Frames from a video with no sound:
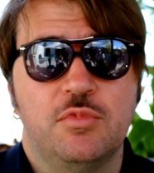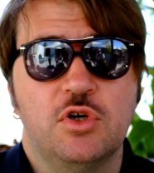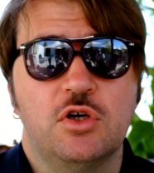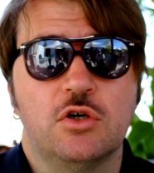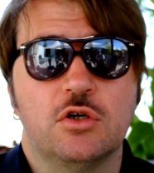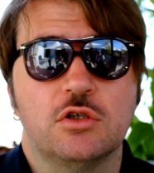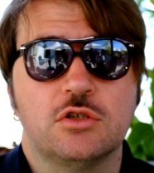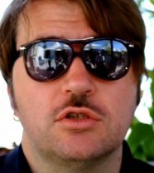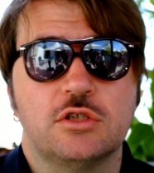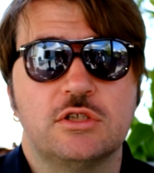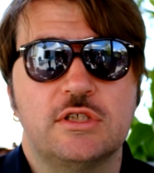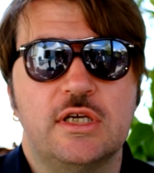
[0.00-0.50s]

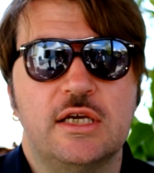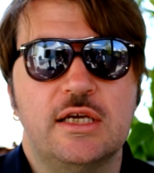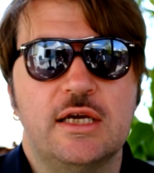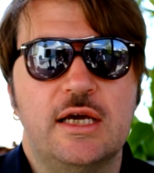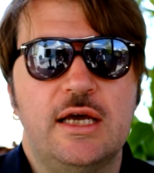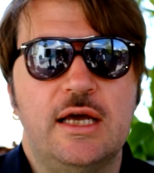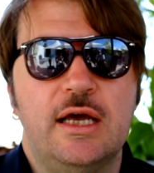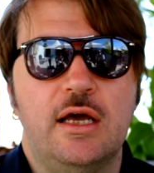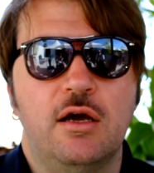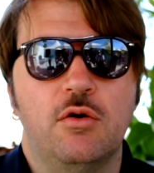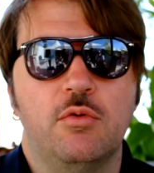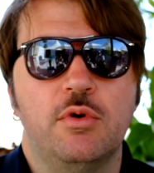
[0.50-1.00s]
Because you
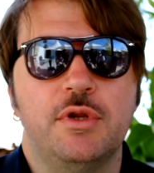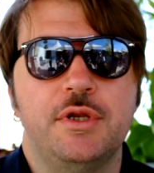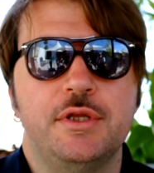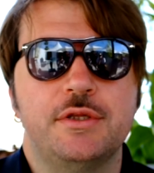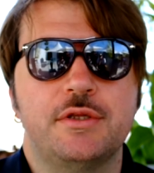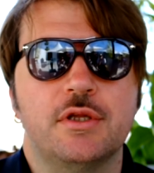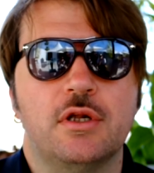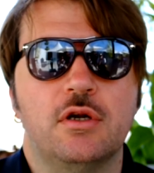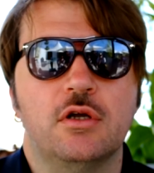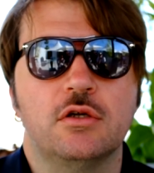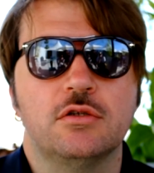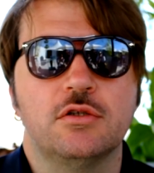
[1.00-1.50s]
say, we
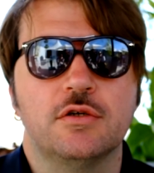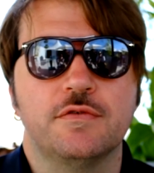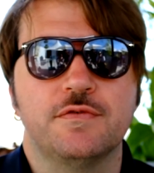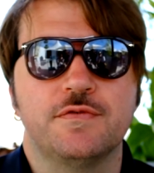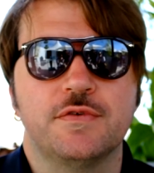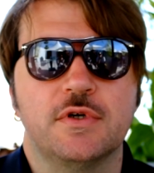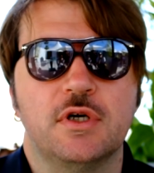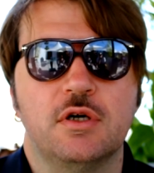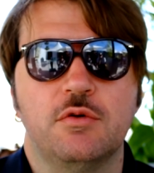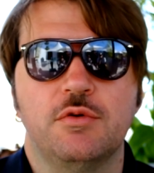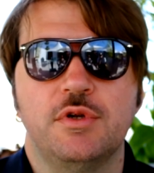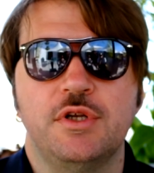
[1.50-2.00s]
need a lot
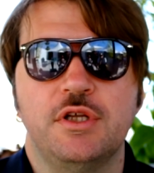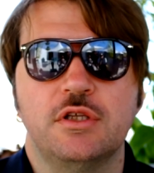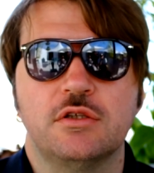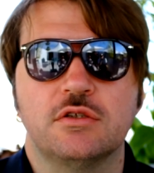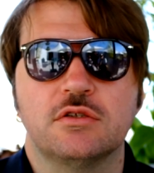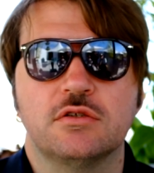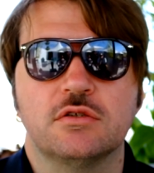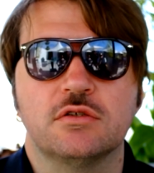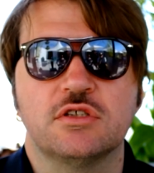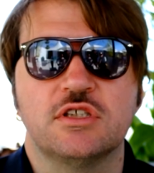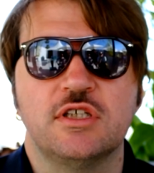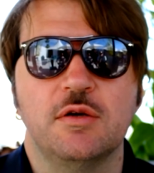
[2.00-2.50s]
of, we
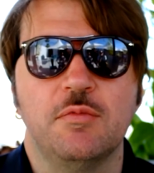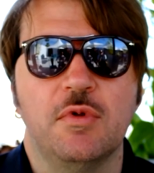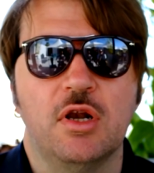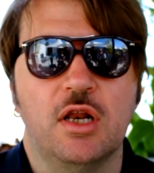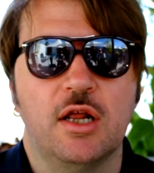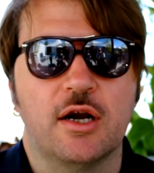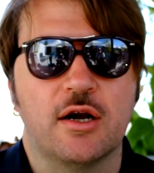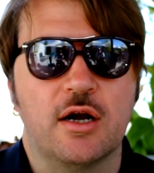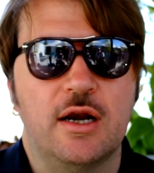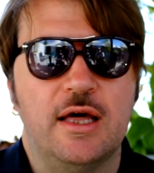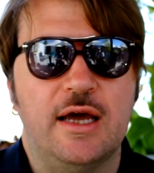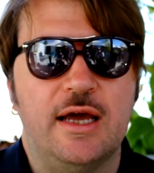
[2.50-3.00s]
need
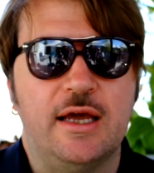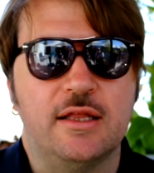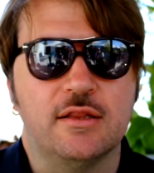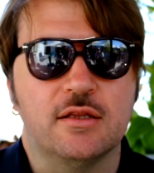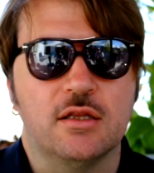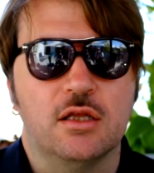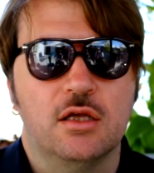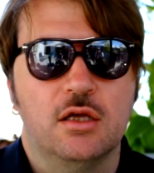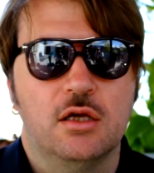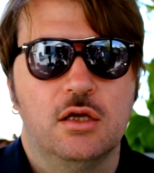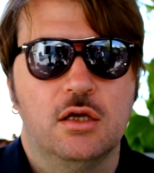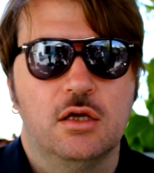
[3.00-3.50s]
similar
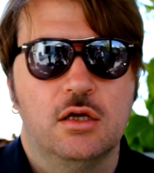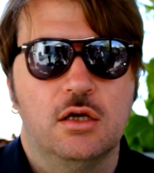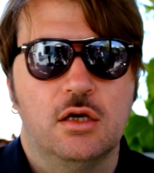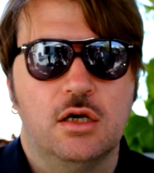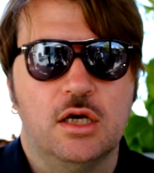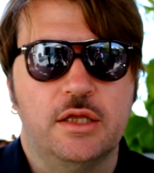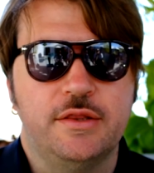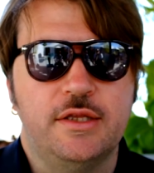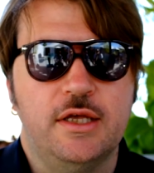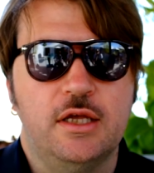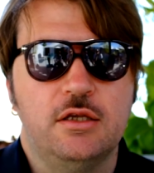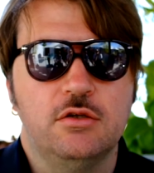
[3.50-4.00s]
light.
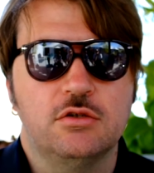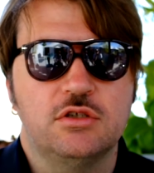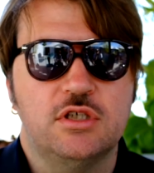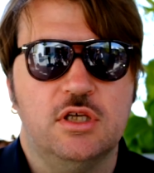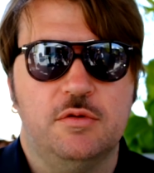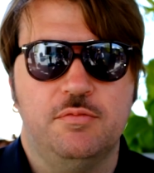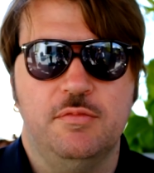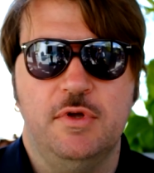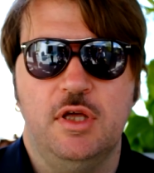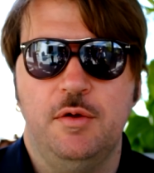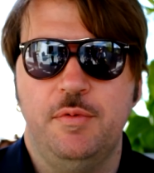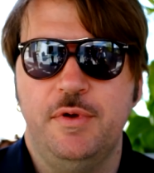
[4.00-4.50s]
And then you
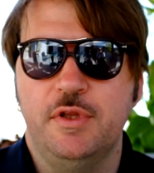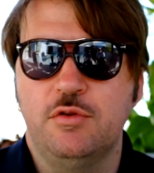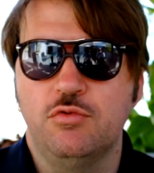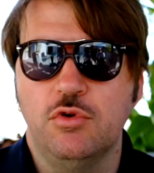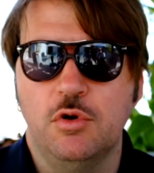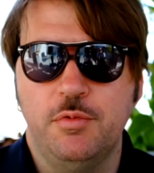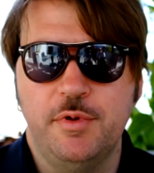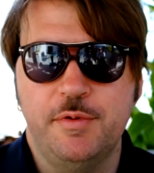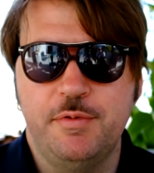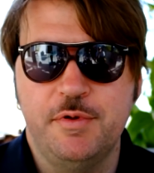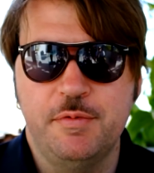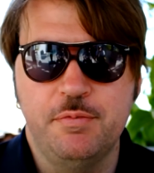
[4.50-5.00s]
said, maybe
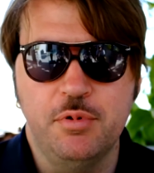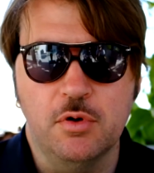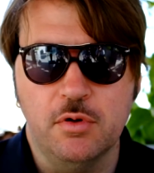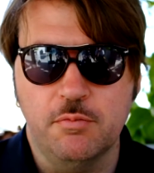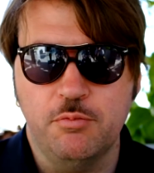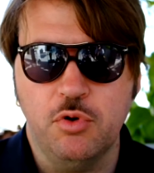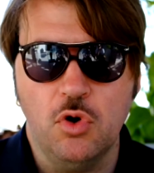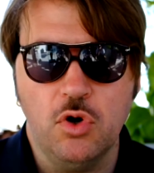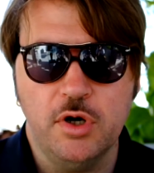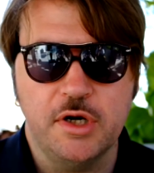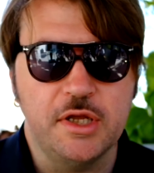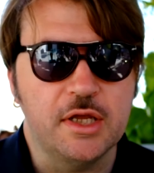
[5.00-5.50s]
it will be
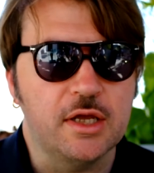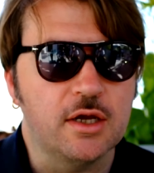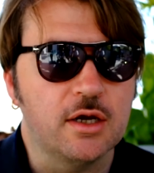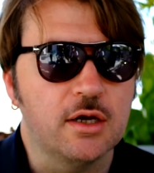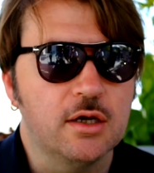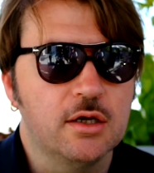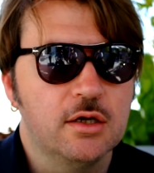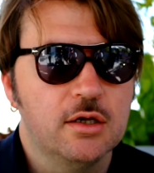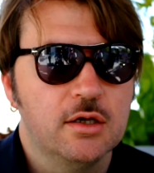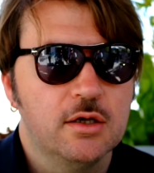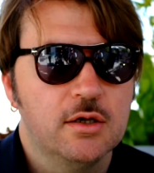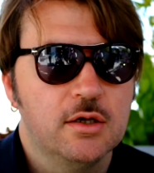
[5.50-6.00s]

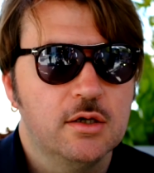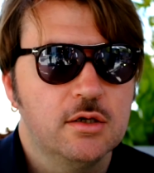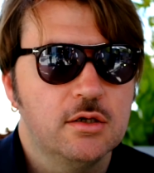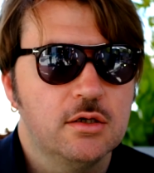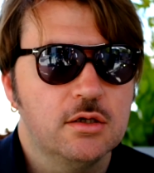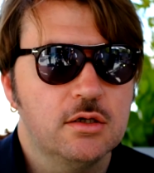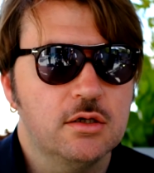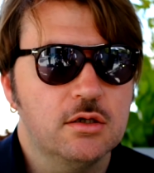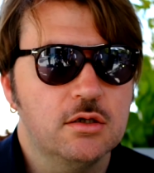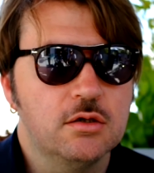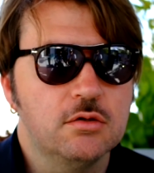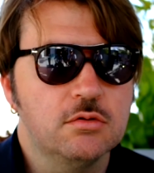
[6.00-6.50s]
boring,
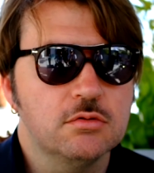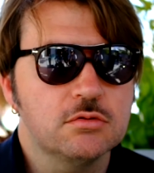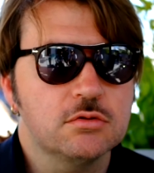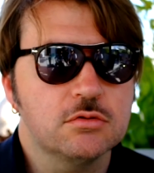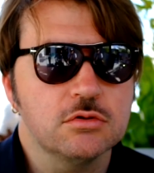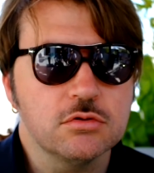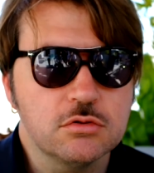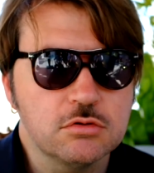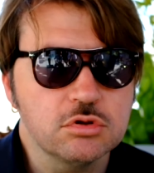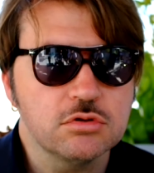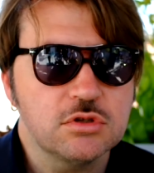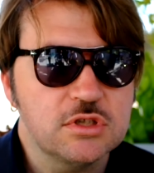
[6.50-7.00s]
you know,
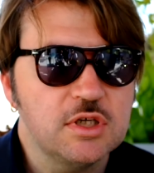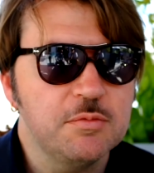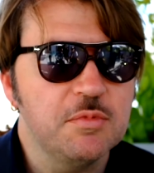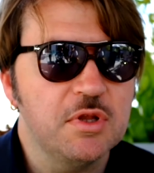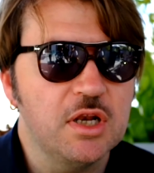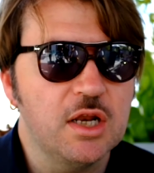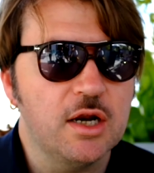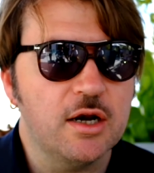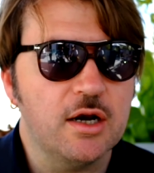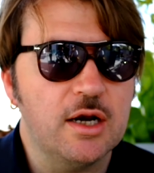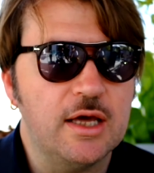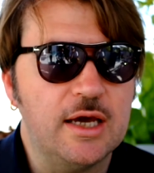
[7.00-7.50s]
to
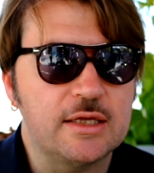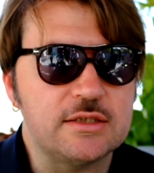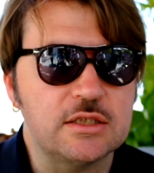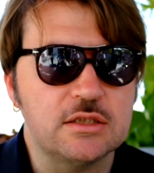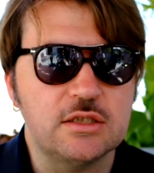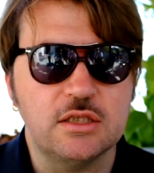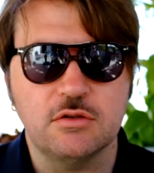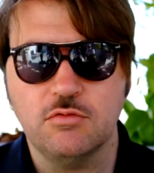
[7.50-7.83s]
similar light.